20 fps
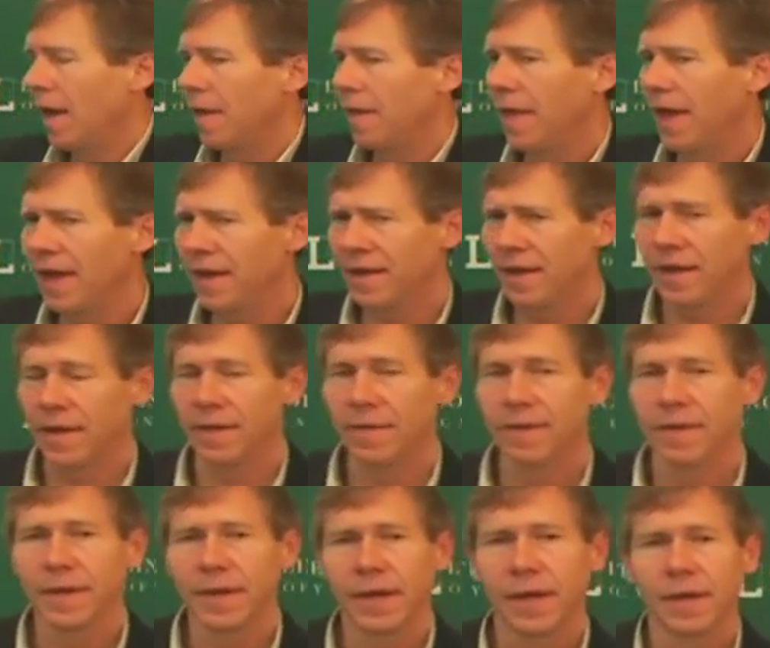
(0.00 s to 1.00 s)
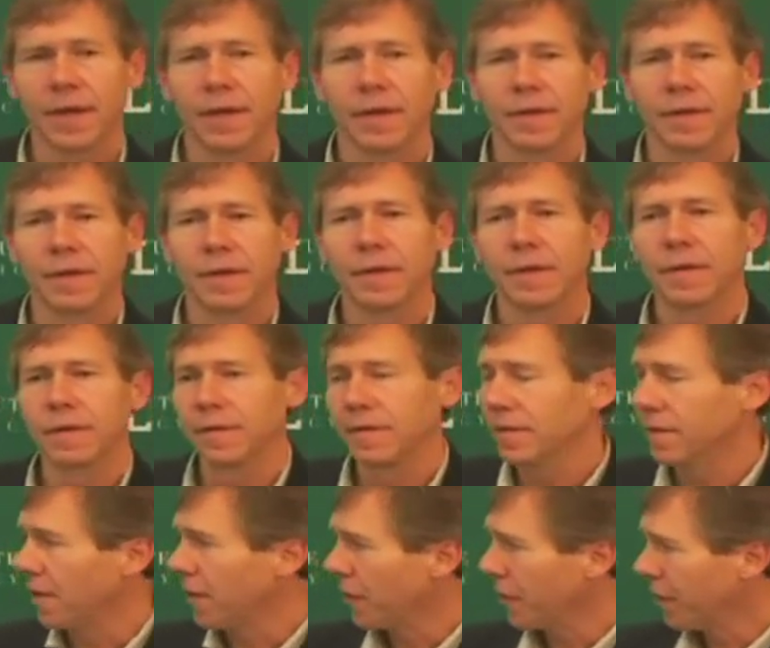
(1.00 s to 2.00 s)
Then in the,
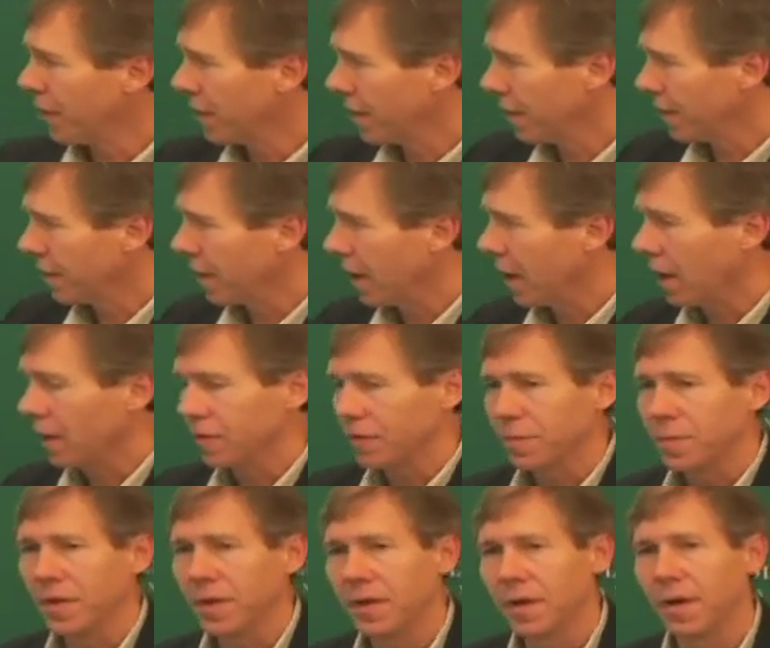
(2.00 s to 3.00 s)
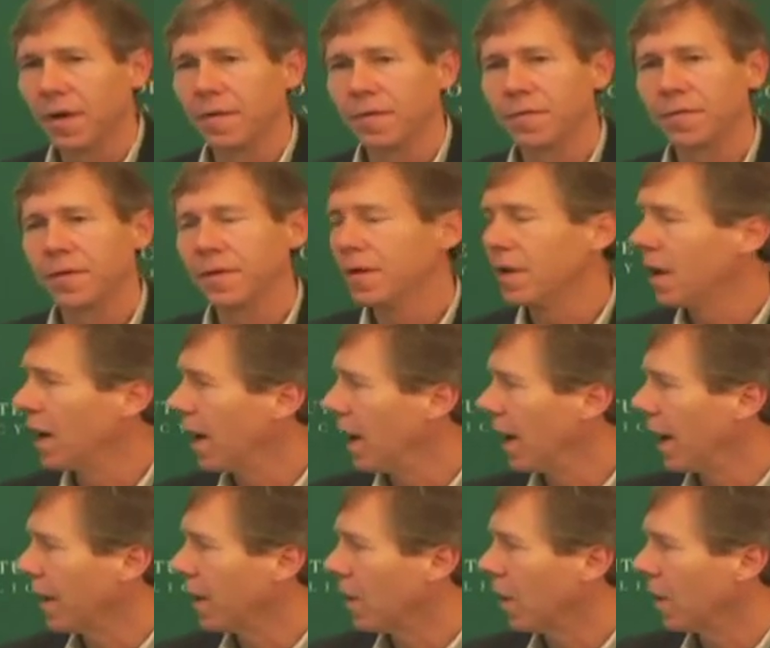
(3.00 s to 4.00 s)
the third era I'll speak of, uh,
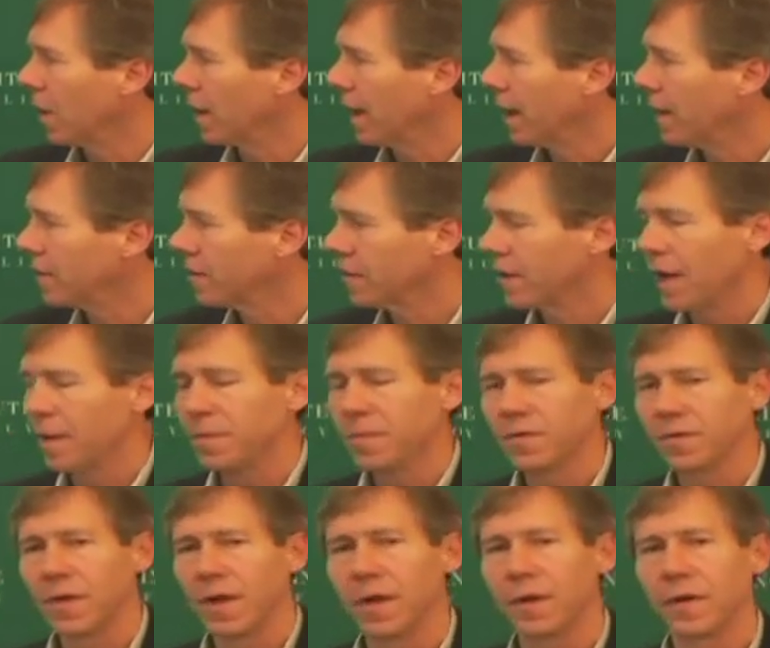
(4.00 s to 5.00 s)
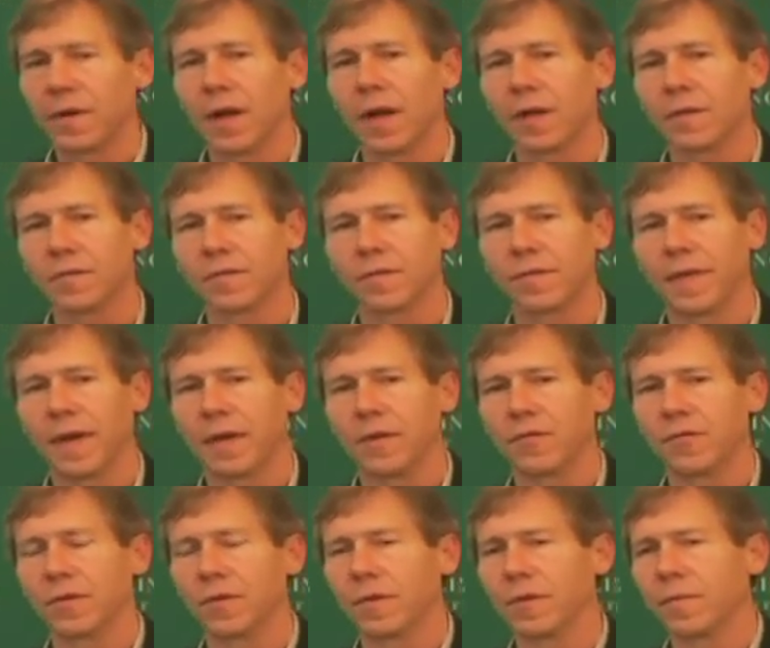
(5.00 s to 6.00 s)
I call landscape scale
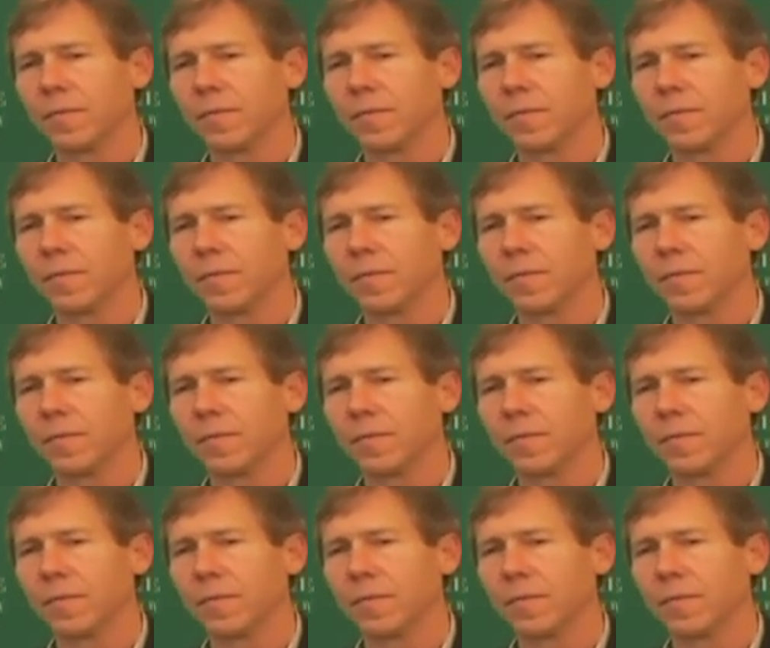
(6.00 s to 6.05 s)
conservation.